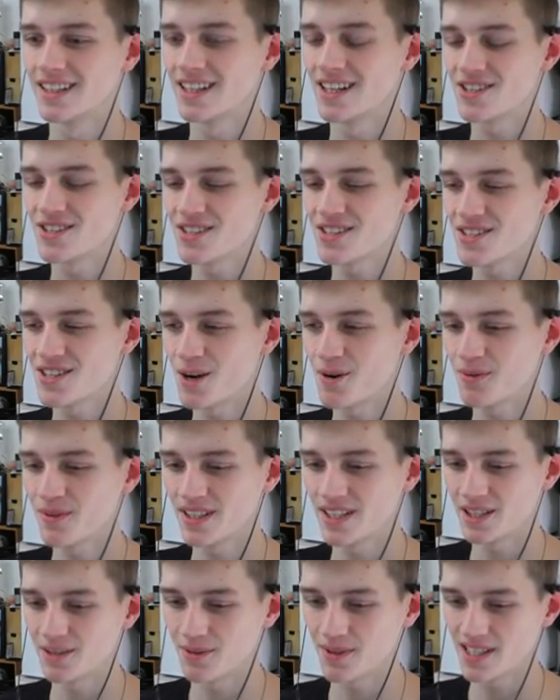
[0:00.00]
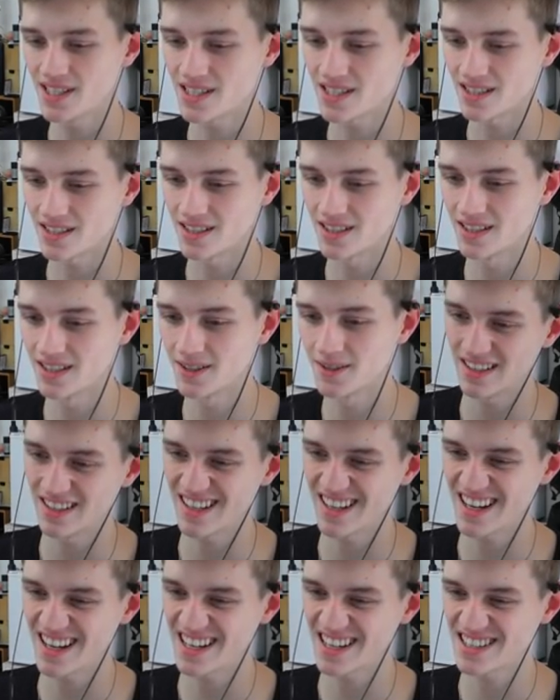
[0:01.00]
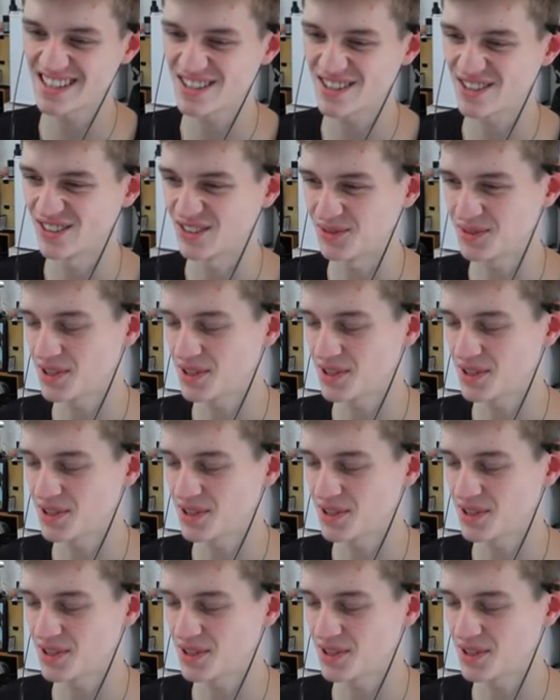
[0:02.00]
There's just not really any reason. Nah, screw it.